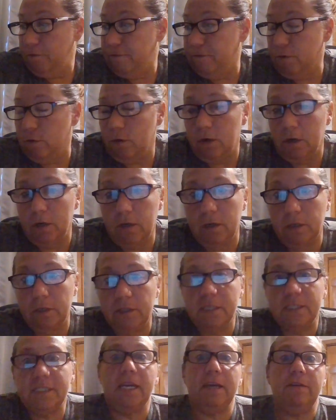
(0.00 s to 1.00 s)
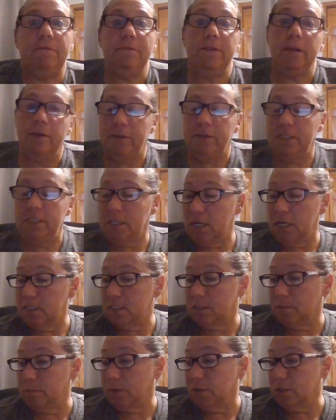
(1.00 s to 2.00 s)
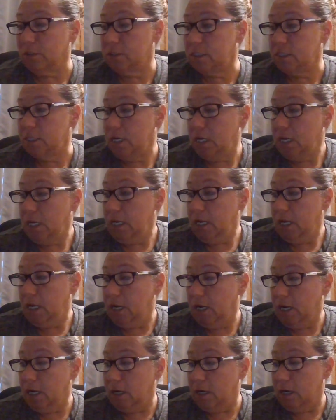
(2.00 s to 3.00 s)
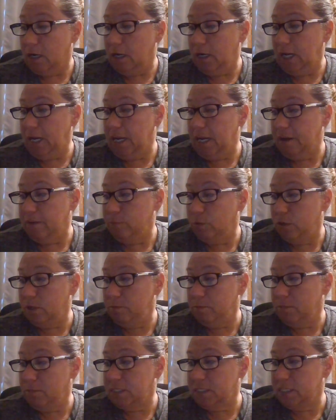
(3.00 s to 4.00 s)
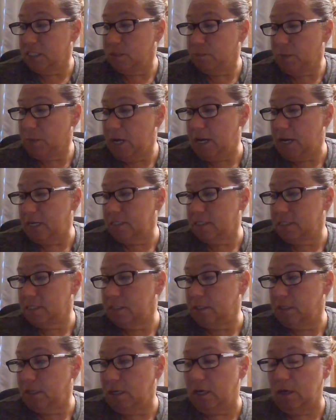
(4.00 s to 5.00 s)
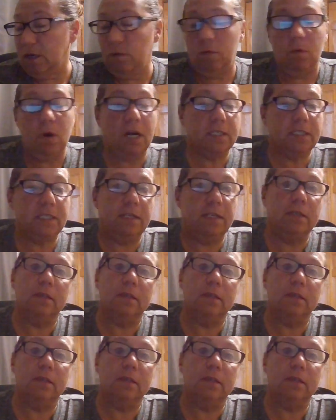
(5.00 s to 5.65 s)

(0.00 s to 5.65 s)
for the safety of his customers. And with Mrs. Potts, walked